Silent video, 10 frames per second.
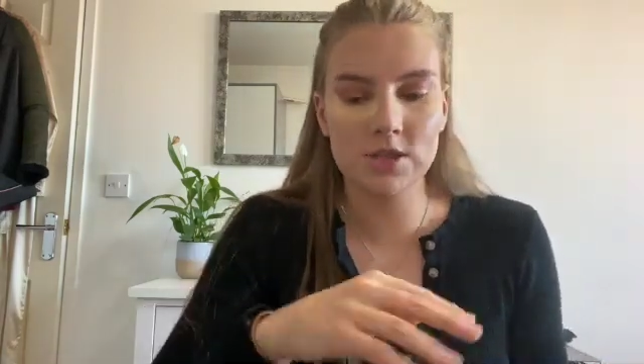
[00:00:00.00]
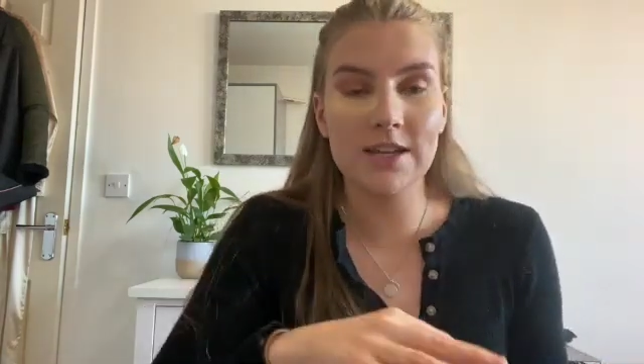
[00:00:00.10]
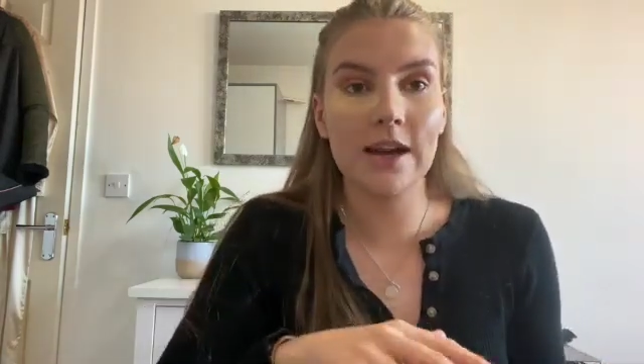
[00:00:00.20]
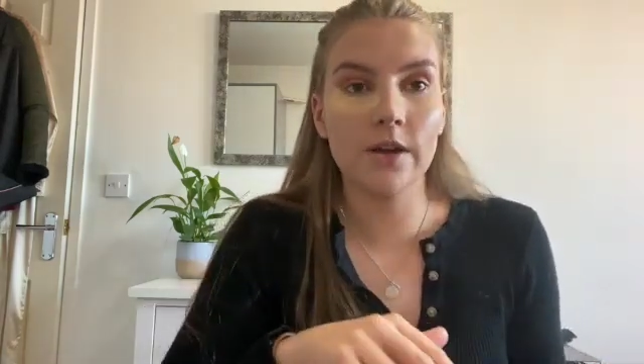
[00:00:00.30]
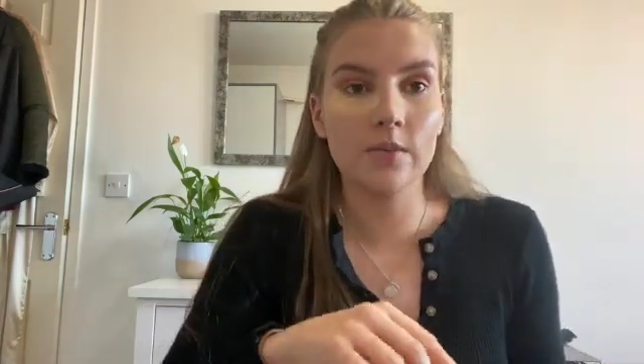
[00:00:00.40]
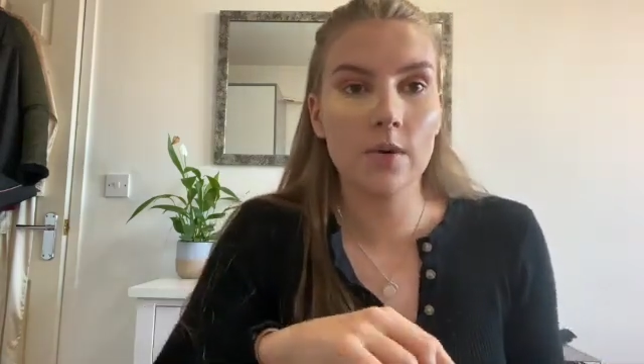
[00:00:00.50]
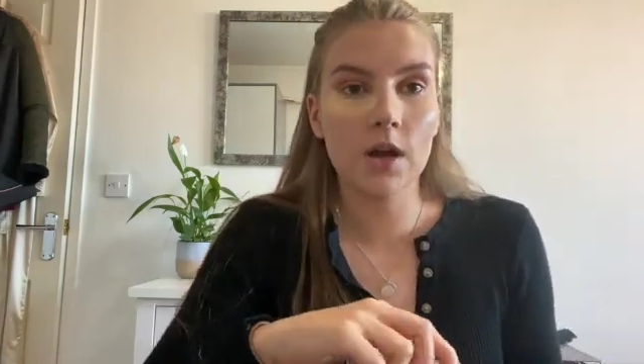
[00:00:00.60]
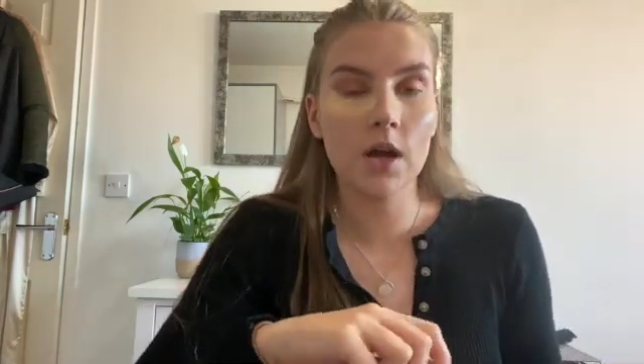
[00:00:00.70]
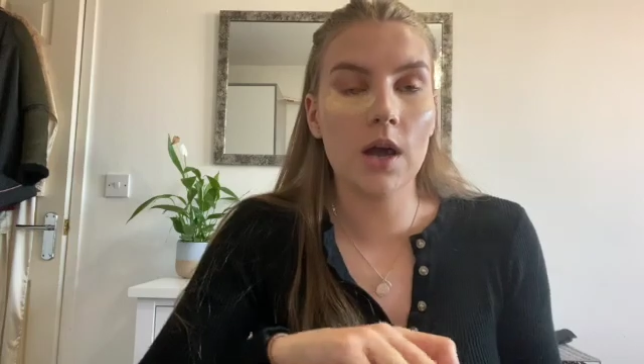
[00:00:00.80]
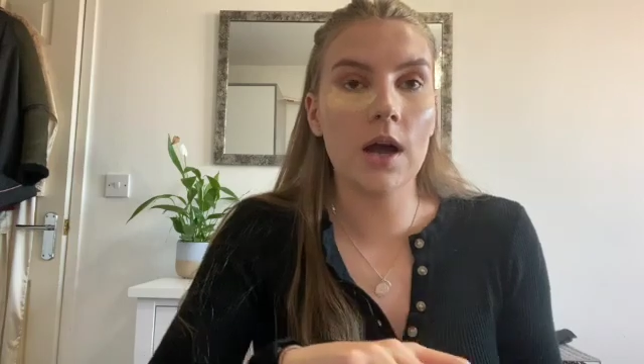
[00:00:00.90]
yellow
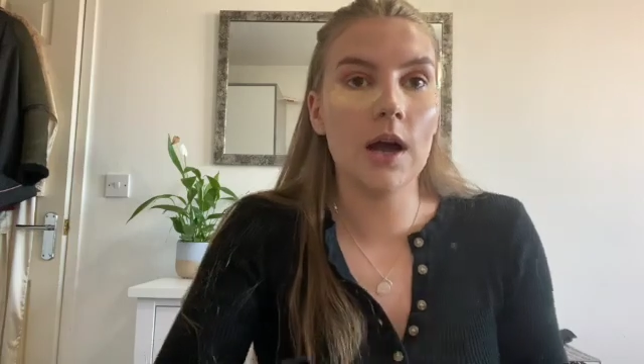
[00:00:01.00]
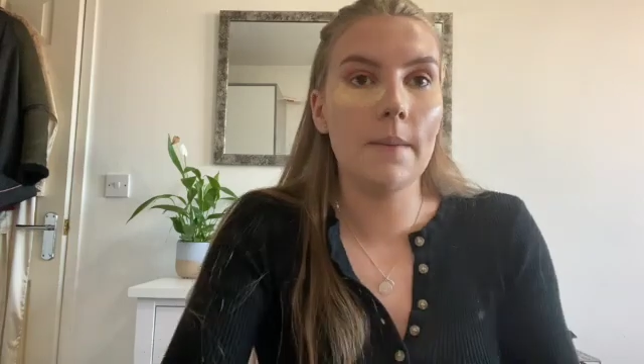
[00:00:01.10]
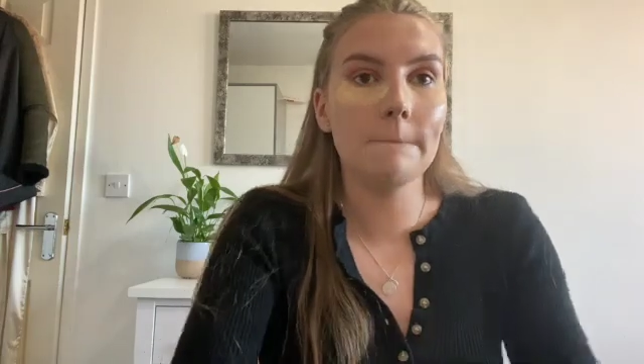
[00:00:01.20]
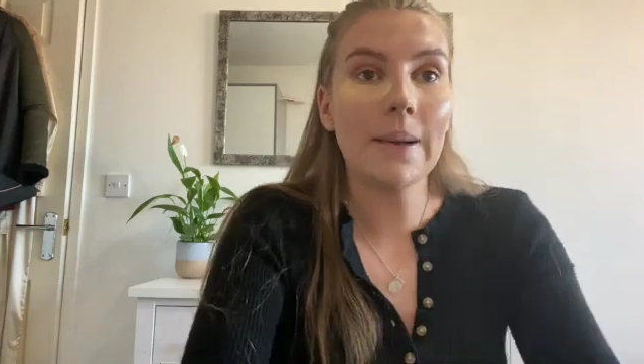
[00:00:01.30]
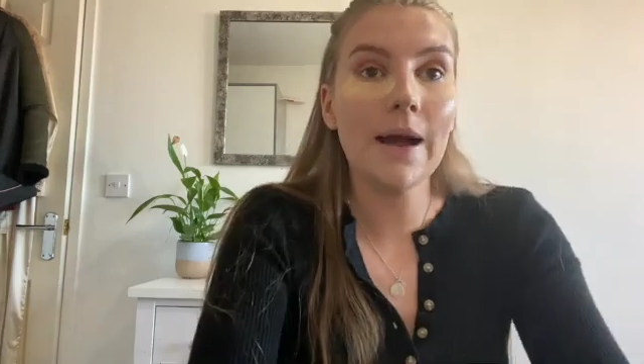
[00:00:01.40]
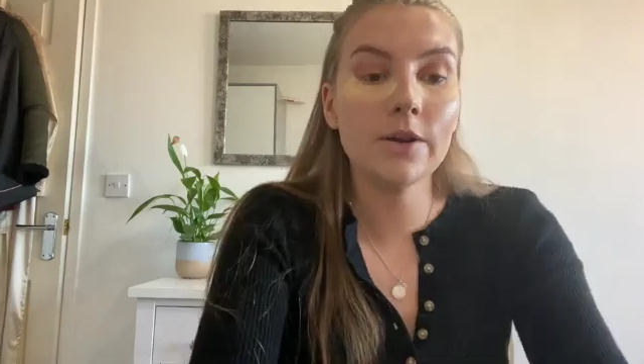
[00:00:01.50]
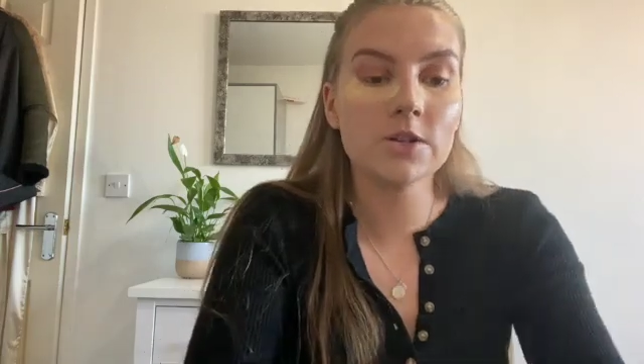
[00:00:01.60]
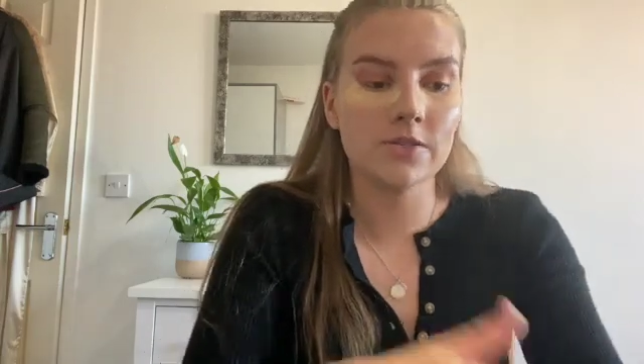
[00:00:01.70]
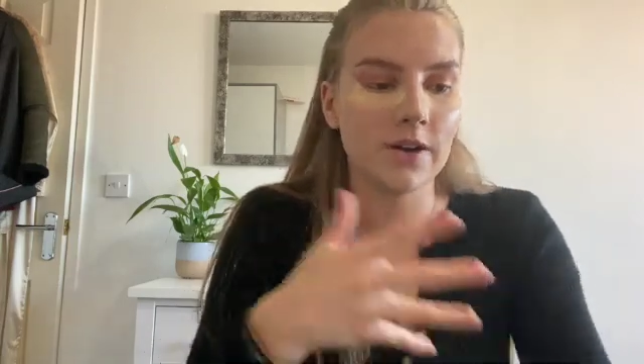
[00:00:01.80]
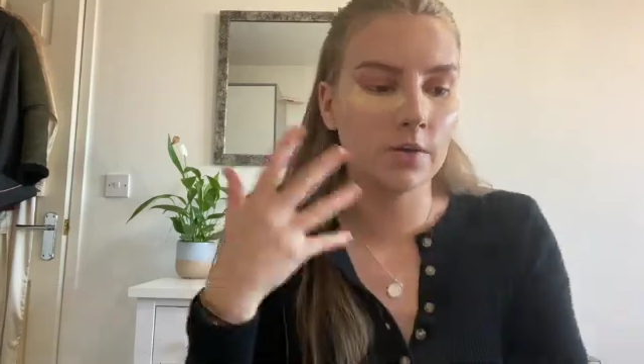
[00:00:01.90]
powder, which
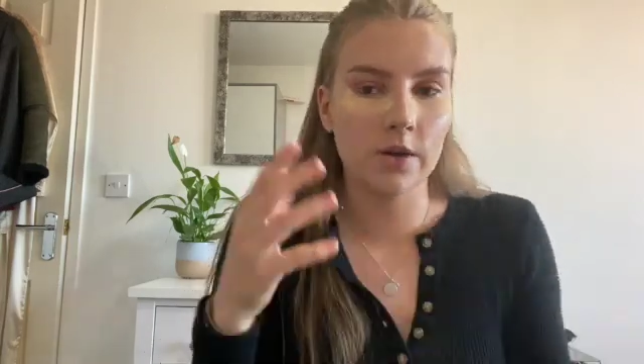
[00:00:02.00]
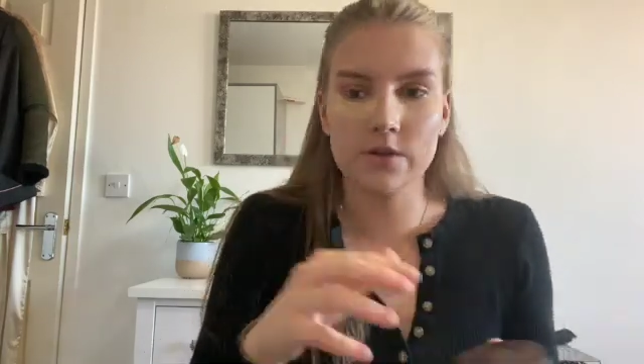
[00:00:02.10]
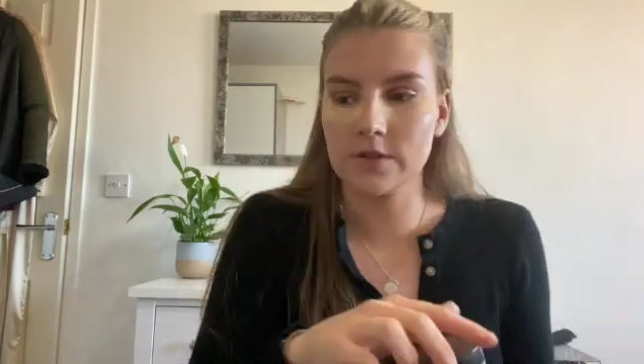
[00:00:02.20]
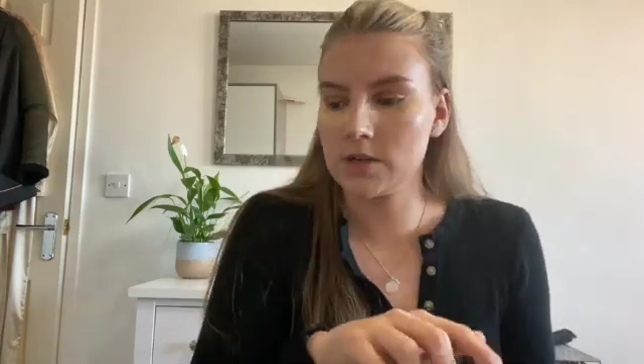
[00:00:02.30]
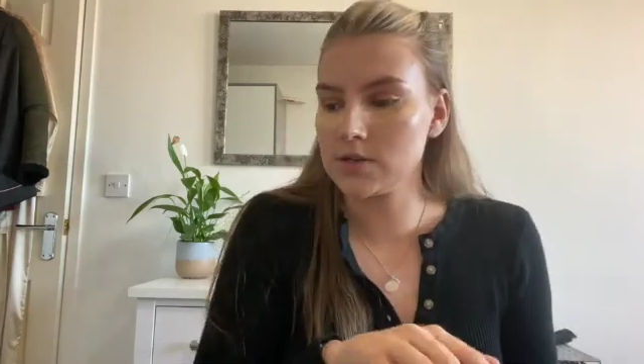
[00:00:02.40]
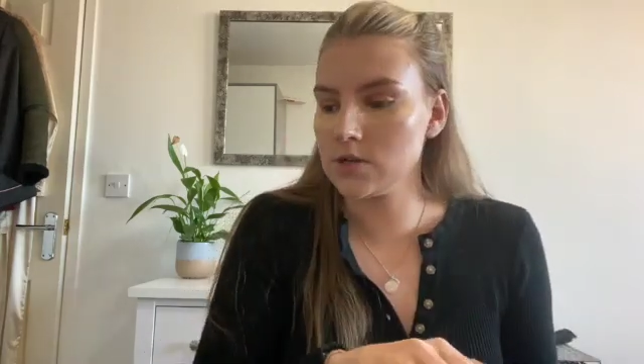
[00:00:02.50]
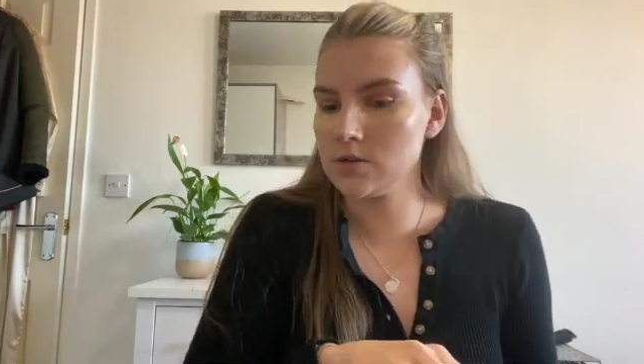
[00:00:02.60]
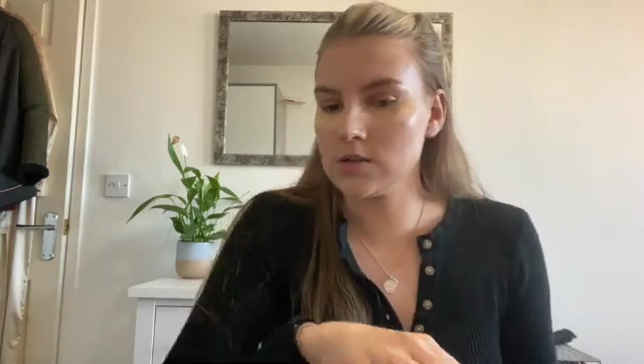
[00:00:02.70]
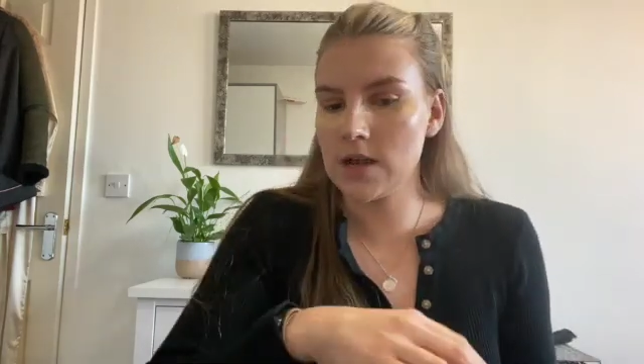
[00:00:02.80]
I find works really nicely under.